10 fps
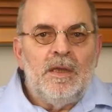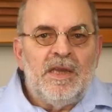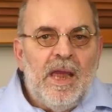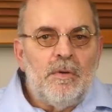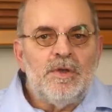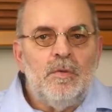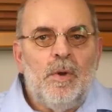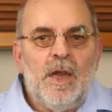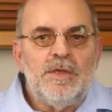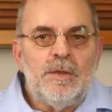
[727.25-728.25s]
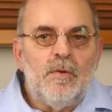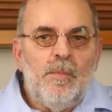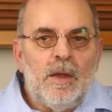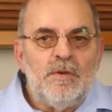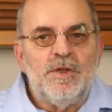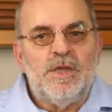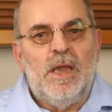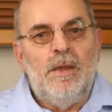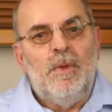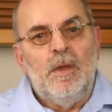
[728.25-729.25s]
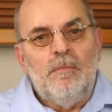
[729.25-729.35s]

Character-wise they're about the same,